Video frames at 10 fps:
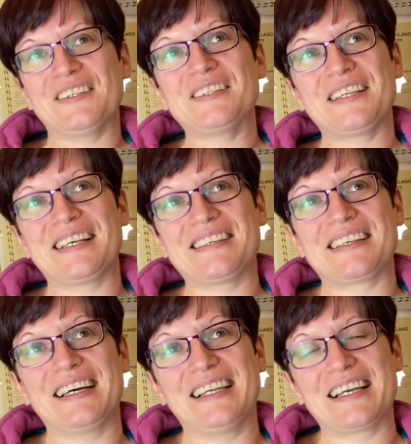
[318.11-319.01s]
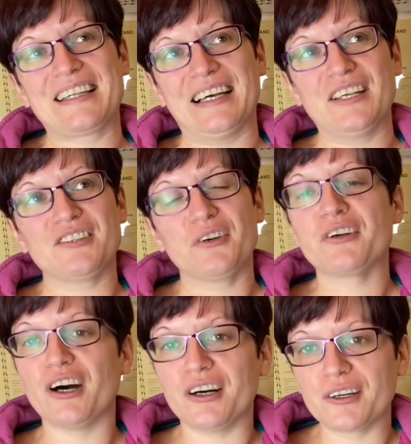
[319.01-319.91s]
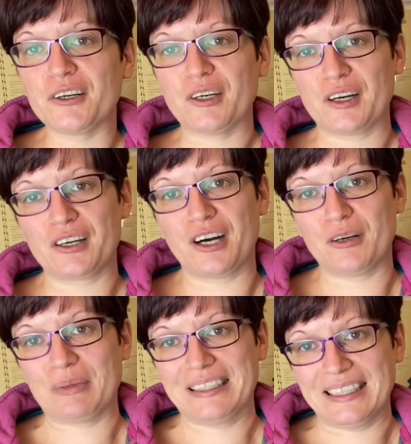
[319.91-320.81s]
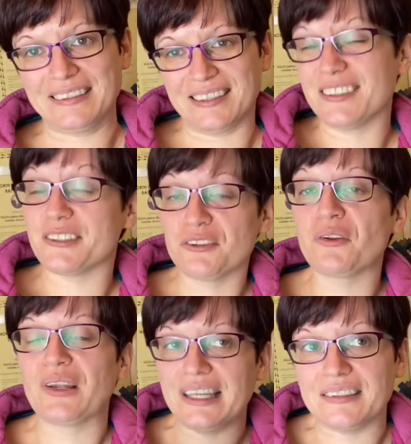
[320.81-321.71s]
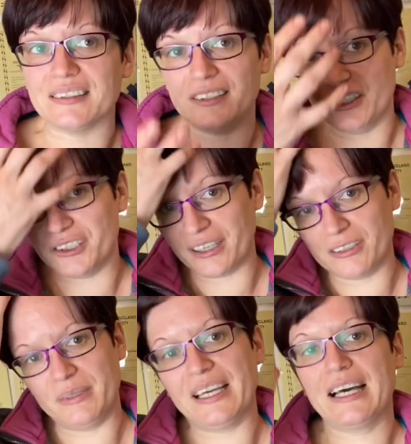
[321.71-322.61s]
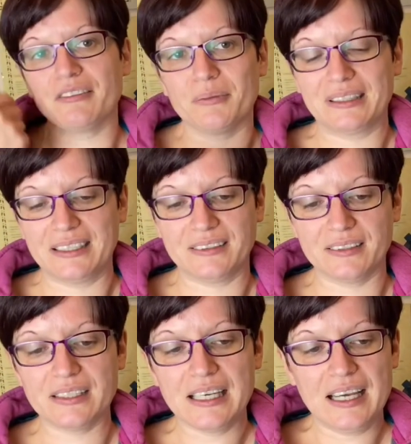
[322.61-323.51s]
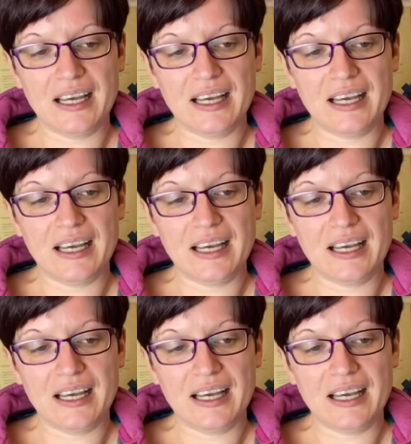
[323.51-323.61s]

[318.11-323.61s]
Other things that are like that, so corn cob litter. So it's another litter. You do have to be careful with litters.